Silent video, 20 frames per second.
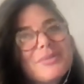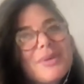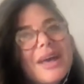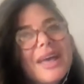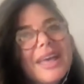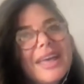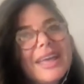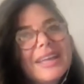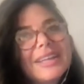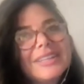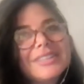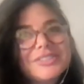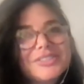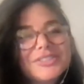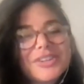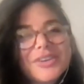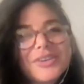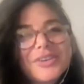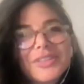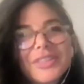way to
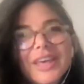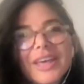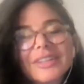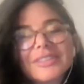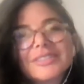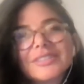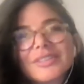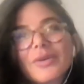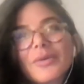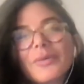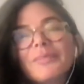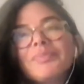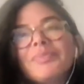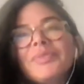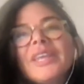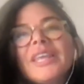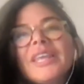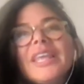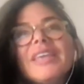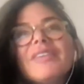show you that so
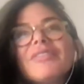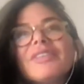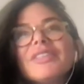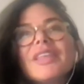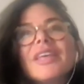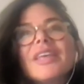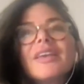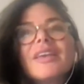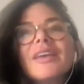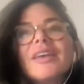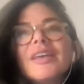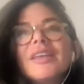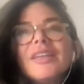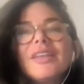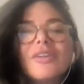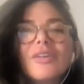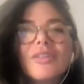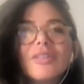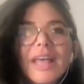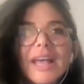even like
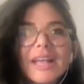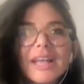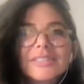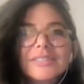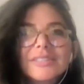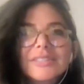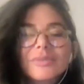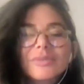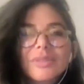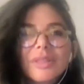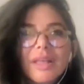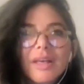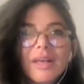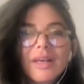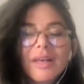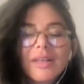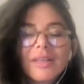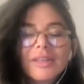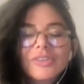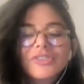you know last
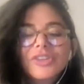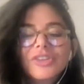uh,